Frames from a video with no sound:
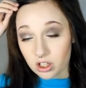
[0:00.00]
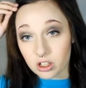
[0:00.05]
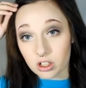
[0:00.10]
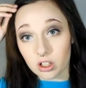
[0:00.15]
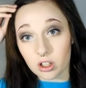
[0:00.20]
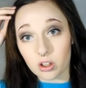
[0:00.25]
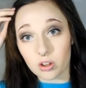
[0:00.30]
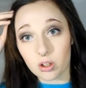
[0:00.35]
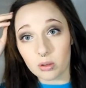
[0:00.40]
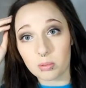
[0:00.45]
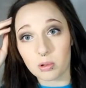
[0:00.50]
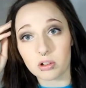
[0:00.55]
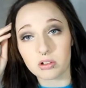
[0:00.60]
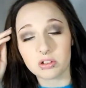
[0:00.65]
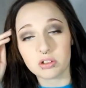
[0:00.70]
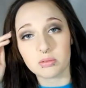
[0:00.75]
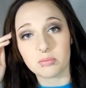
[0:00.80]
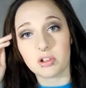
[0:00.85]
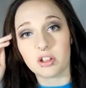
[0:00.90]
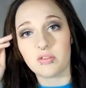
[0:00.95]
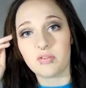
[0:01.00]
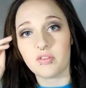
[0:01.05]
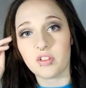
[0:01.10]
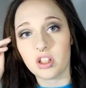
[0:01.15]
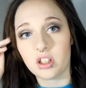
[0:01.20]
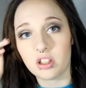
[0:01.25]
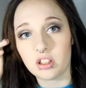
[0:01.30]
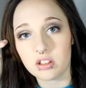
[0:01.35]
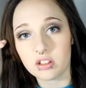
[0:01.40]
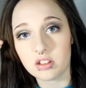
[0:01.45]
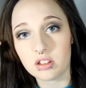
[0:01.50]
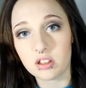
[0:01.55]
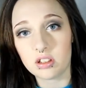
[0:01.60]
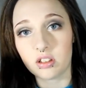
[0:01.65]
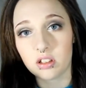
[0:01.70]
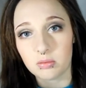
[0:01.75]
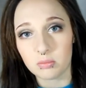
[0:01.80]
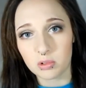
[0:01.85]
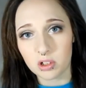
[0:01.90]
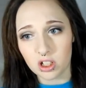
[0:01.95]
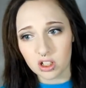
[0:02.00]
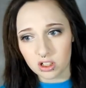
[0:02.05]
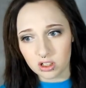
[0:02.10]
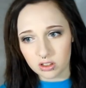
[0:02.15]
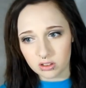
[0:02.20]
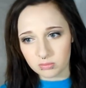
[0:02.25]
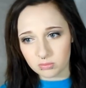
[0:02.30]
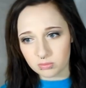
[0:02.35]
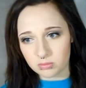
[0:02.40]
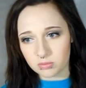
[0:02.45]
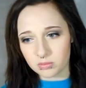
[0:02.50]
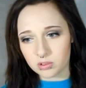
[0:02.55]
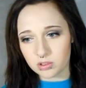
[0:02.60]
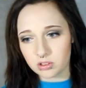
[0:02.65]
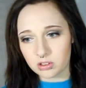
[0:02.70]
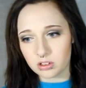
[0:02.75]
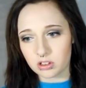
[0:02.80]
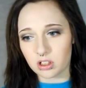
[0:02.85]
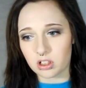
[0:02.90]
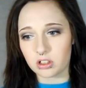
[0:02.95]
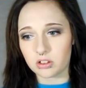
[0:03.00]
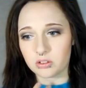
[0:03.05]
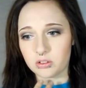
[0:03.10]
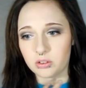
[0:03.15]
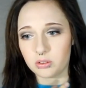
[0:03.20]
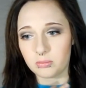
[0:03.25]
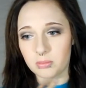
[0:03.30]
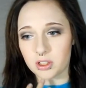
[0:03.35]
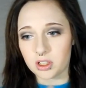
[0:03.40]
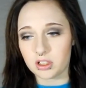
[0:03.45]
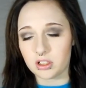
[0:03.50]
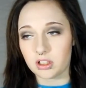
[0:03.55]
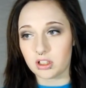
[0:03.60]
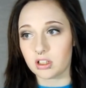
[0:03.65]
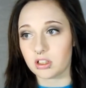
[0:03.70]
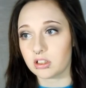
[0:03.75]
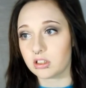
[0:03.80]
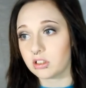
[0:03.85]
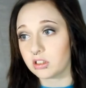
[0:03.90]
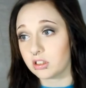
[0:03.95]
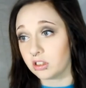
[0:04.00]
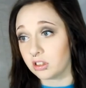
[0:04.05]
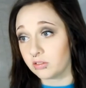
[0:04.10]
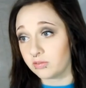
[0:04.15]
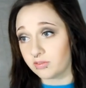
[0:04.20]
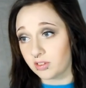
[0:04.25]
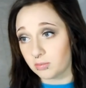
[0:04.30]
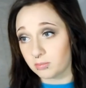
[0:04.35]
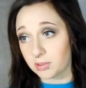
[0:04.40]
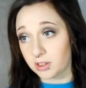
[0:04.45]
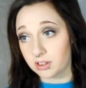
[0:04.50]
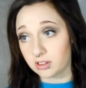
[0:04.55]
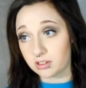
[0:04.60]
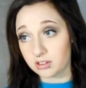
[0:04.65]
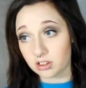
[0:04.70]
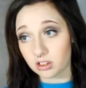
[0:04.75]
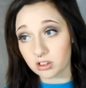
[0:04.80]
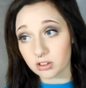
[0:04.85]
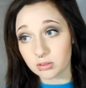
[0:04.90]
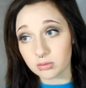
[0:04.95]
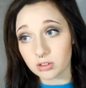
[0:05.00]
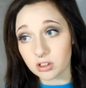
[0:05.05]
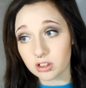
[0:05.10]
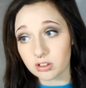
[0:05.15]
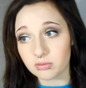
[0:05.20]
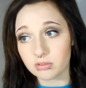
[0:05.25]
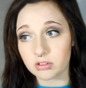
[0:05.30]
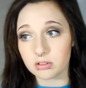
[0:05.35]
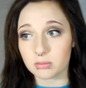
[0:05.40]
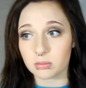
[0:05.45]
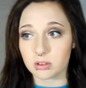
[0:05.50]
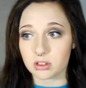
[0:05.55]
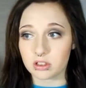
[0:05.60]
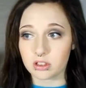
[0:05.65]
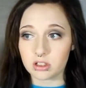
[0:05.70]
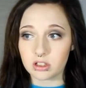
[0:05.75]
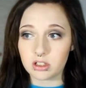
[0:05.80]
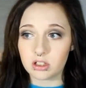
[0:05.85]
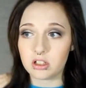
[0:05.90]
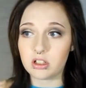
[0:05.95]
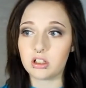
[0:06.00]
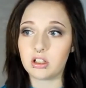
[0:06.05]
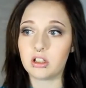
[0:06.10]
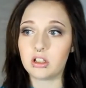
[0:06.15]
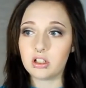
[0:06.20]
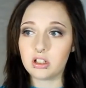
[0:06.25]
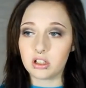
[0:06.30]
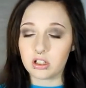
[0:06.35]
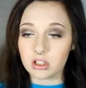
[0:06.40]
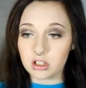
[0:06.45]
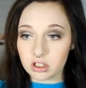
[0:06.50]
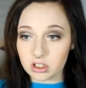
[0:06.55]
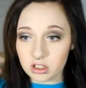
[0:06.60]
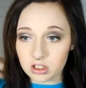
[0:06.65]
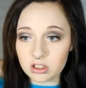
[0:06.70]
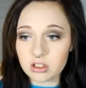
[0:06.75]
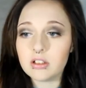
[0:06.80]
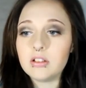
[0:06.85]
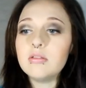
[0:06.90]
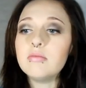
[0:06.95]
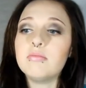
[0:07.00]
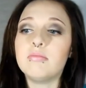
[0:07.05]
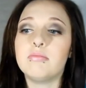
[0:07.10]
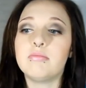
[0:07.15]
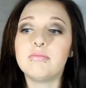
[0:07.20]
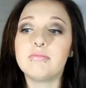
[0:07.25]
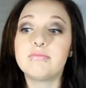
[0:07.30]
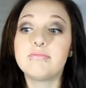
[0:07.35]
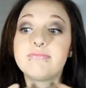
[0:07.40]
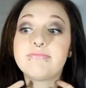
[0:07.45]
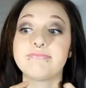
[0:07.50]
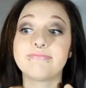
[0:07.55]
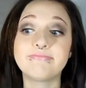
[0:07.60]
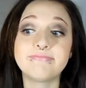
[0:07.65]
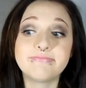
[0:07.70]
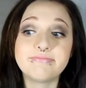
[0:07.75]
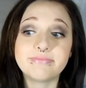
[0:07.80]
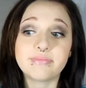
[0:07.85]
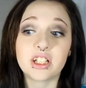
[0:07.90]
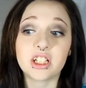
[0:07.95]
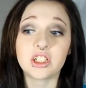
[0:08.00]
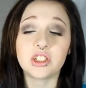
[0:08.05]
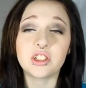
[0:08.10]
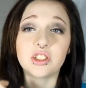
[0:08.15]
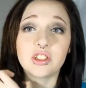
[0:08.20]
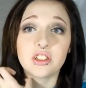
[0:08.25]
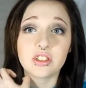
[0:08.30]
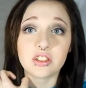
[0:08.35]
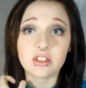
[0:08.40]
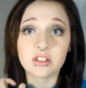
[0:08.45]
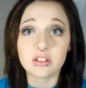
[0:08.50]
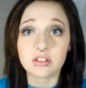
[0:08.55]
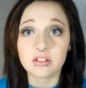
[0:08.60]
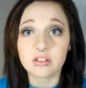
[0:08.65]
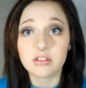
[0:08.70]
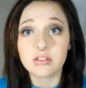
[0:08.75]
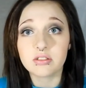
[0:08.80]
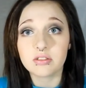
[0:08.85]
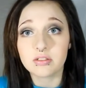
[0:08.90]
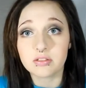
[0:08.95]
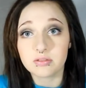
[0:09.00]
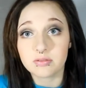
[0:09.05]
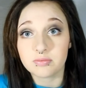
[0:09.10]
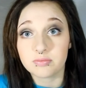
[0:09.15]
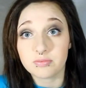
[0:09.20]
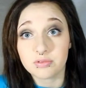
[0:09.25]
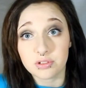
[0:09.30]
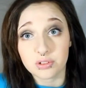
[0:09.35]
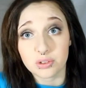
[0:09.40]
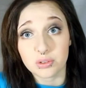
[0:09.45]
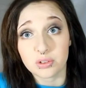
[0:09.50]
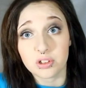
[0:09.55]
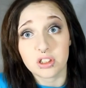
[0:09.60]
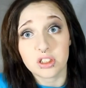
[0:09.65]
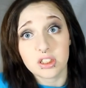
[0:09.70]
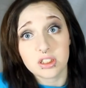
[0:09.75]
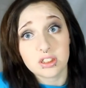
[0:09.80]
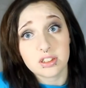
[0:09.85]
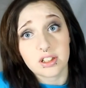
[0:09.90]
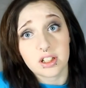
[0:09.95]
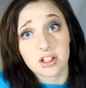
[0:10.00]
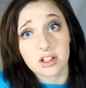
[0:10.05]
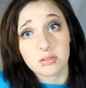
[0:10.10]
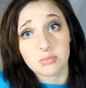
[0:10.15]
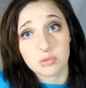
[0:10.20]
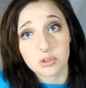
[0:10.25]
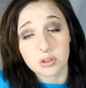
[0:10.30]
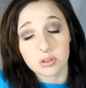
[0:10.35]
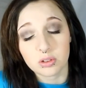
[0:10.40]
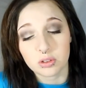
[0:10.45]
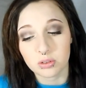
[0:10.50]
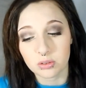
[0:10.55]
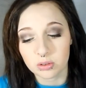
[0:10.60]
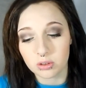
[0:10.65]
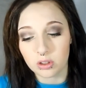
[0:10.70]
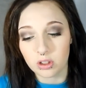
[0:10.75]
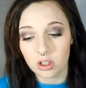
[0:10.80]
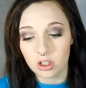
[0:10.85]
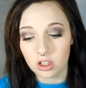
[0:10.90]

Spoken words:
any other parts of my face. Sometimes I'll do my neck if I'm like sick or whatever, but I just didn't do it this time. So